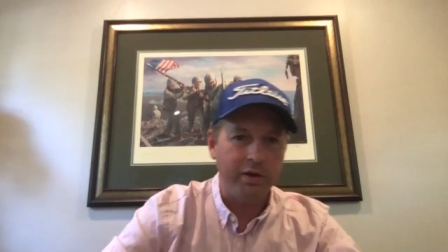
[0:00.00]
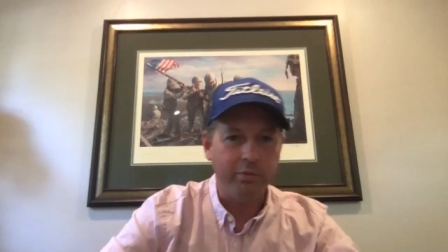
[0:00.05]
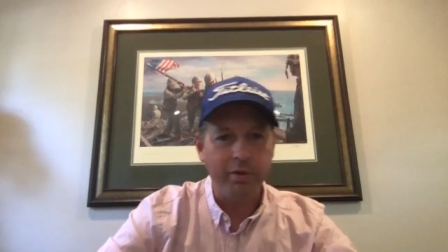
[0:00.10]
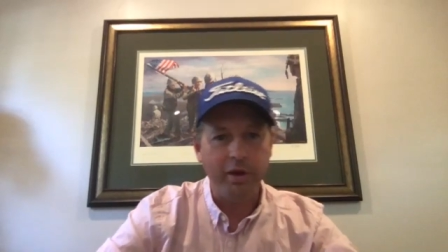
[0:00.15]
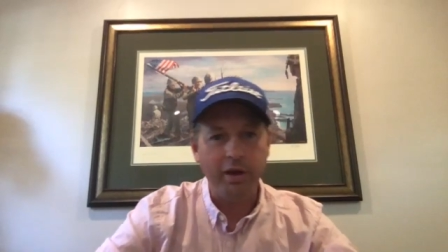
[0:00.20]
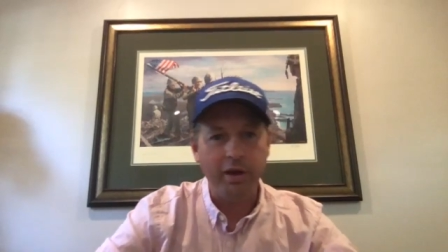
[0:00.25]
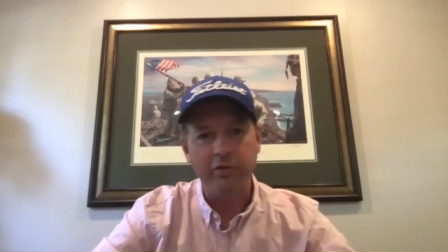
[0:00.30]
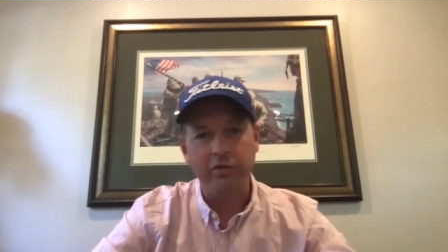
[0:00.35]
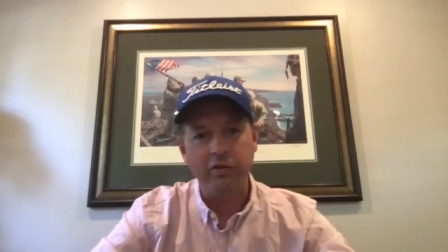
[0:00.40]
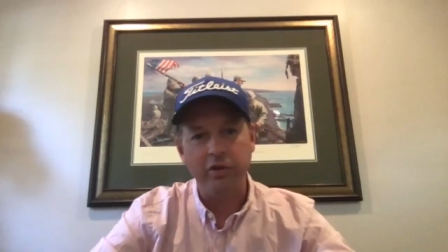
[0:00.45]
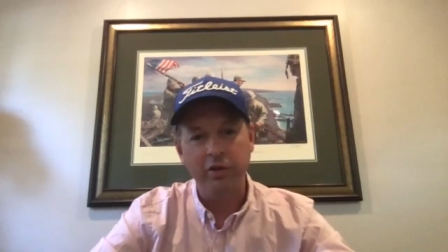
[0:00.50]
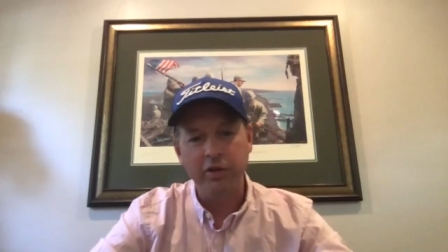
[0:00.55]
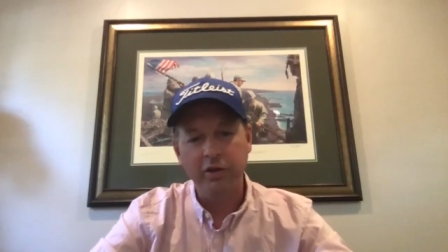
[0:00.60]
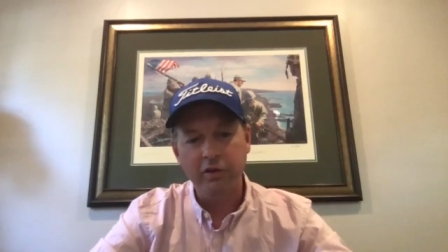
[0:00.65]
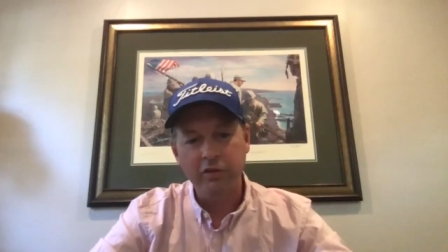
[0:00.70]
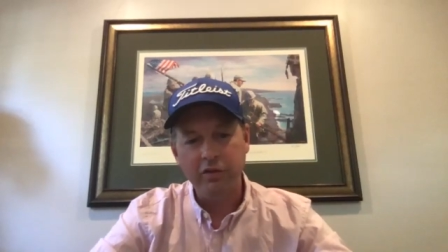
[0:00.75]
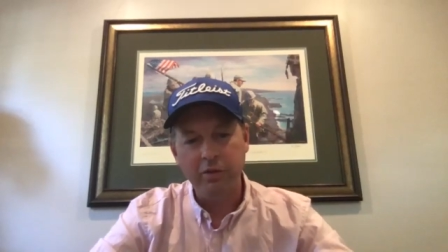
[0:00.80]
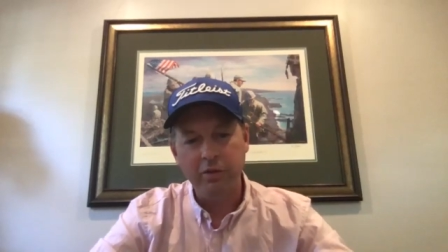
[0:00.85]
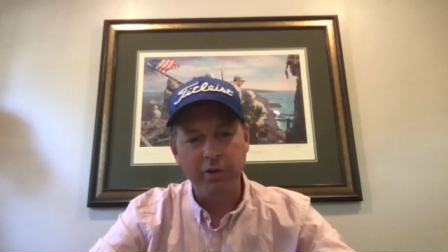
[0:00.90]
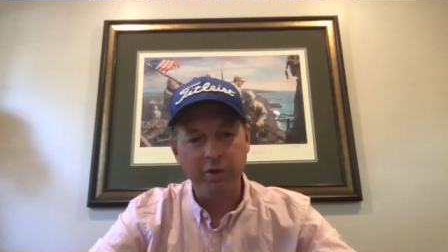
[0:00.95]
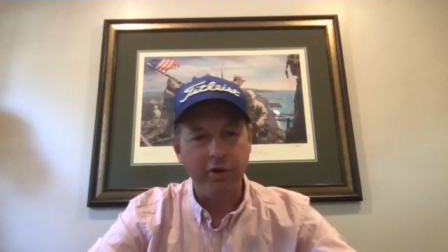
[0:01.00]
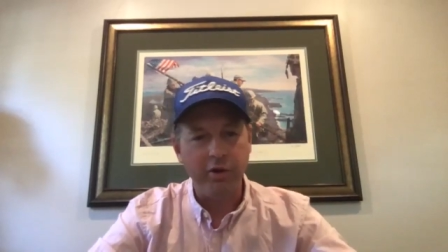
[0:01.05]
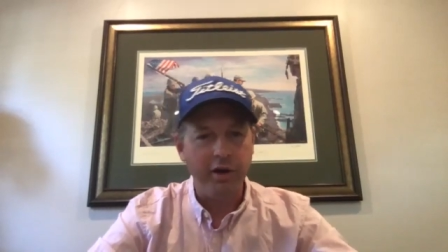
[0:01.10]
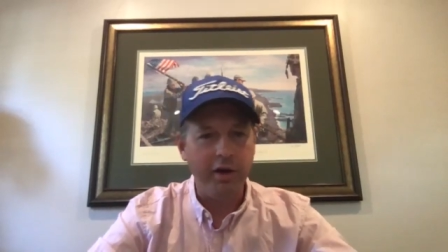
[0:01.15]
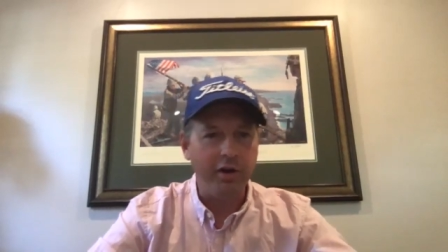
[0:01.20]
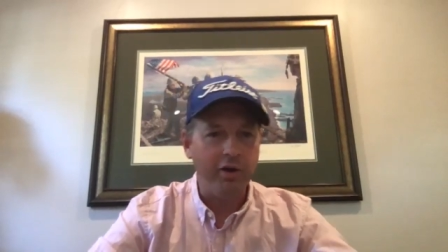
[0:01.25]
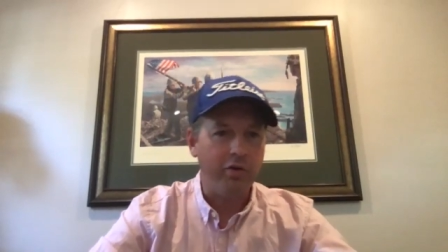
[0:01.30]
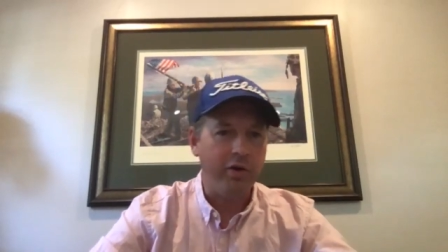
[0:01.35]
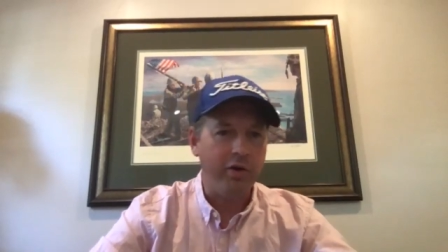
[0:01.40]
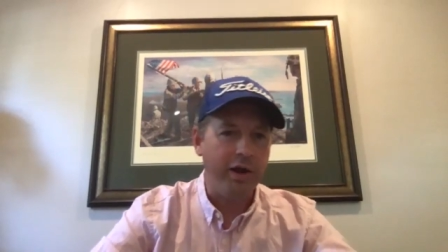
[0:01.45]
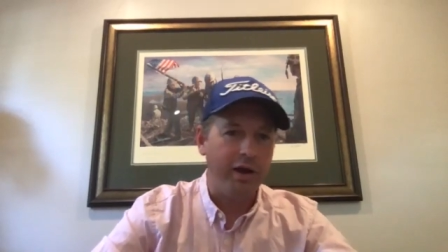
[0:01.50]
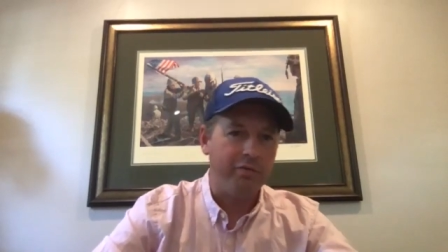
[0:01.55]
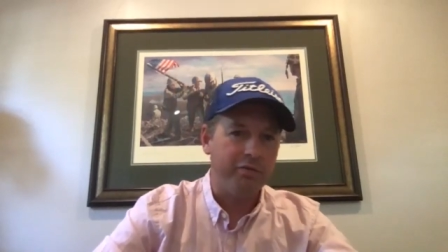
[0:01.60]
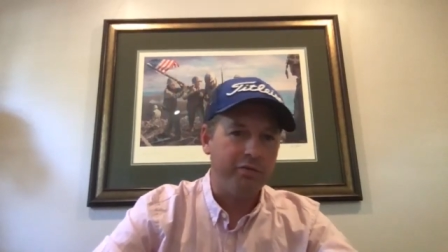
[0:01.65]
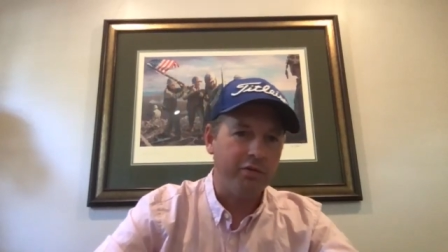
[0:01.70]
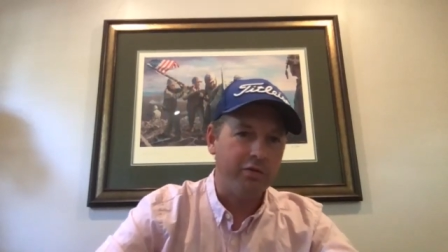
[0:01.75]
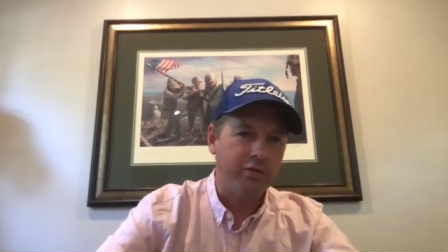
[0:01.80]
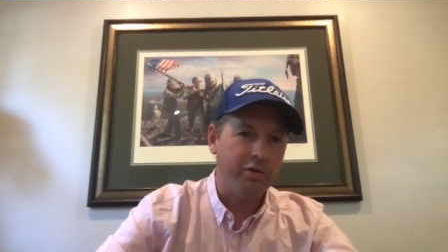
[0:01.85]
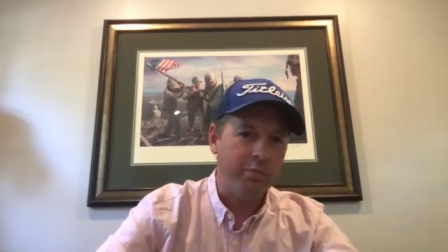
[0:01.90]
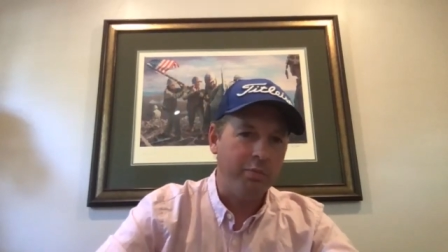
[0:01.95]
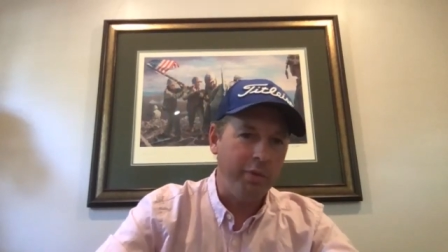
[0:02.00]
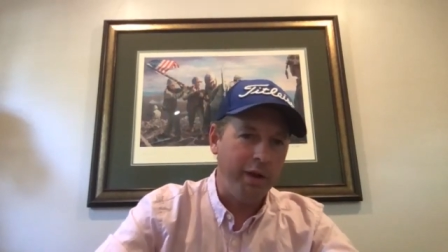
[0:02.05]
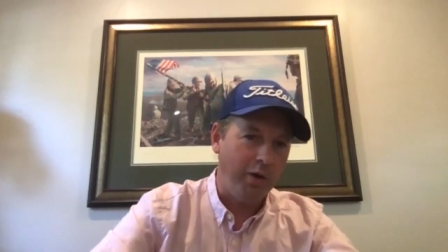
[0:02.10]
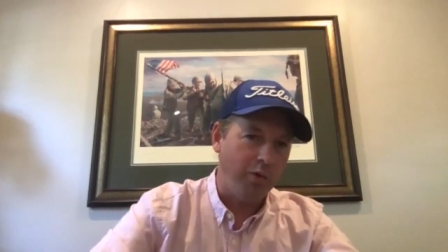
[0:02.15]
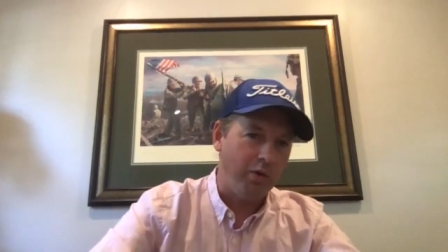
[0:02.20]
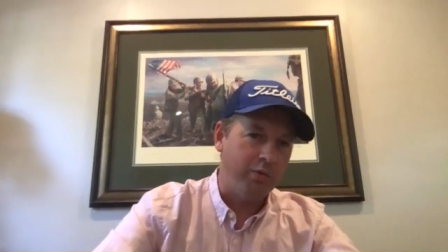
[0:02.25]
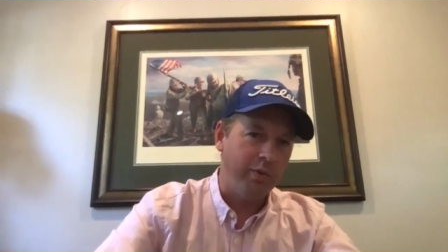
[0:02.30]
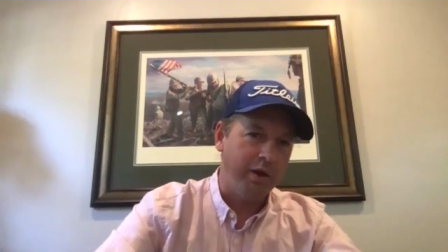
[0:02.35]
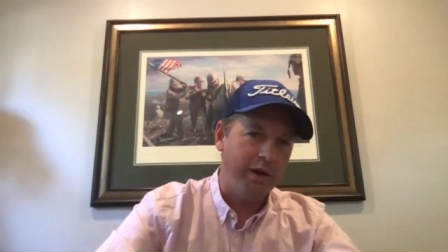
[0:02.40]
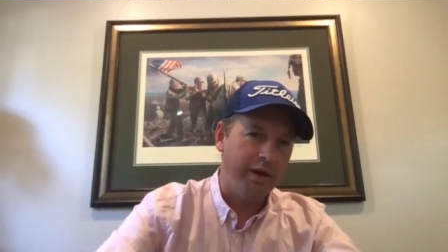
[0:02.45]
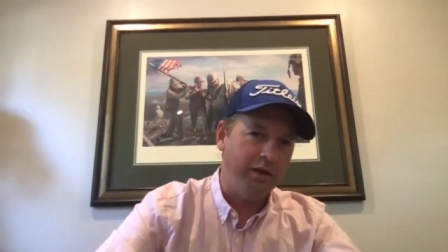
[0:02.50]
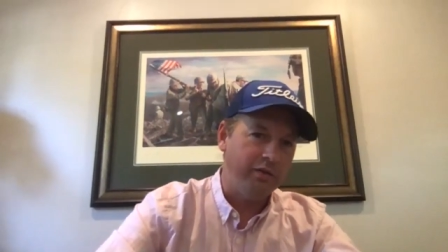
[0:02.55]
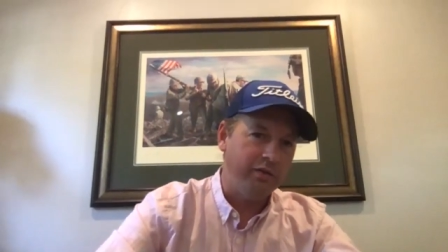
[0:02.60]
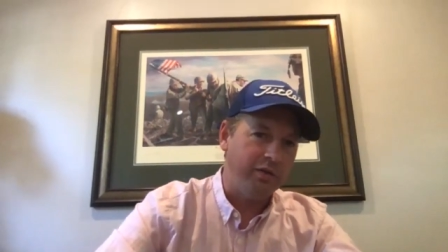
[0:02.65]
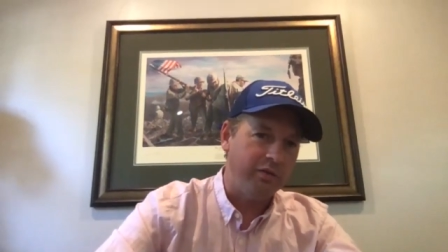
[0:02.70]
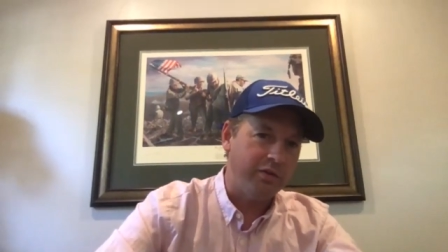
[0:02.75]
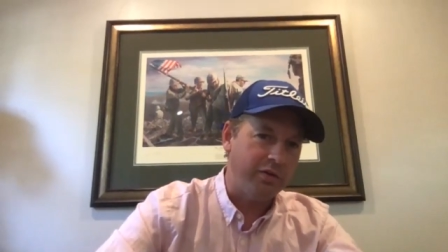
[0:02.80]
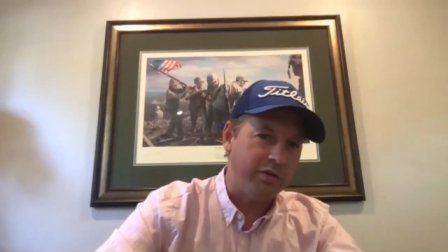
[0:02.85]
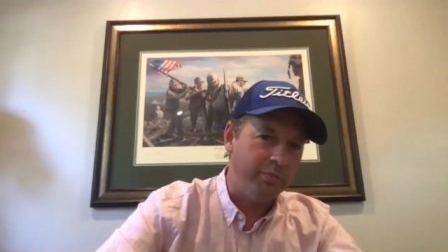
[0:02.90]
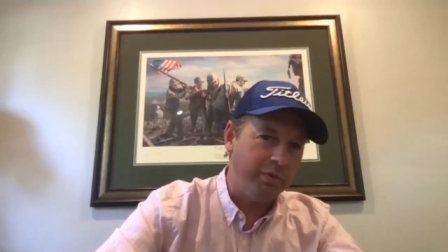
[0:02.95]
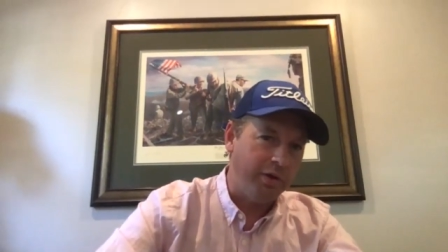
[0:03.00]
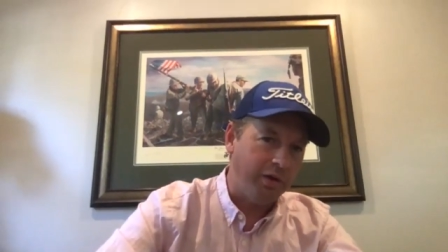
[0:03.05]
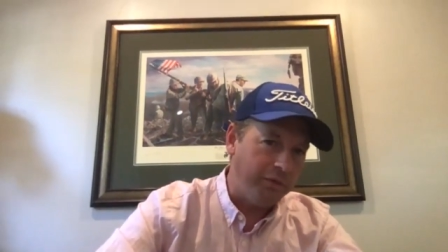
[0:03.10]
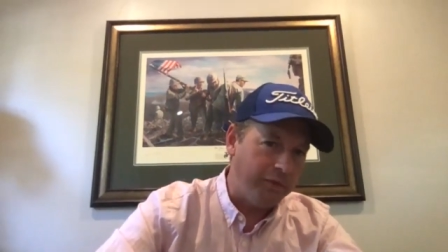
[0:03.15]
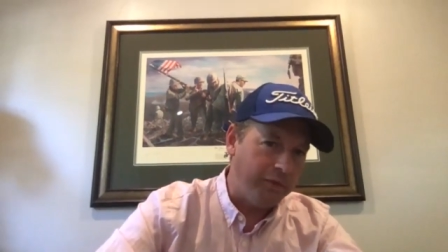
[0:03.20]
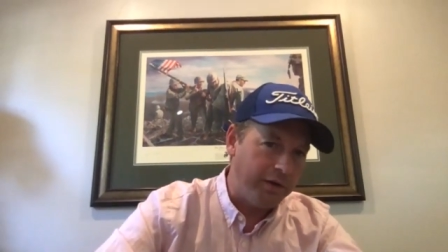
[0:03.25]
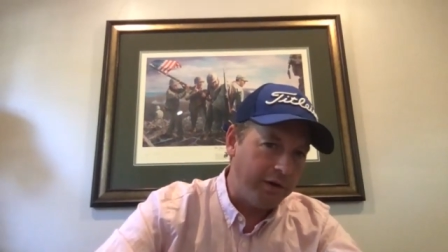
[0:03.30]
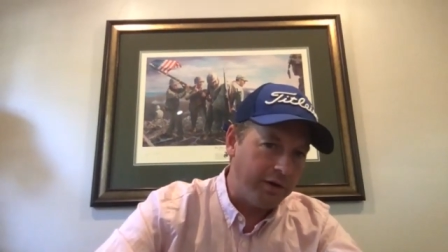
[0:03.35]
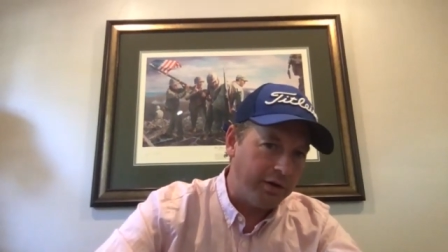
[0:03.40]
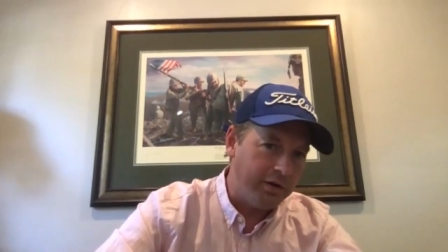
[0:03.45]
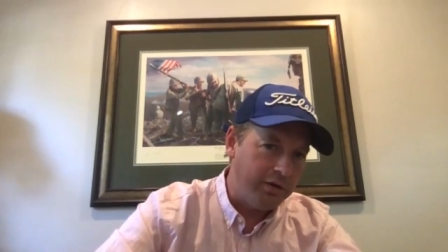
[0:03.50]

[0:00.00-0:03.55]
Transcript: Because some of their aircraft are powered by engines that are built there.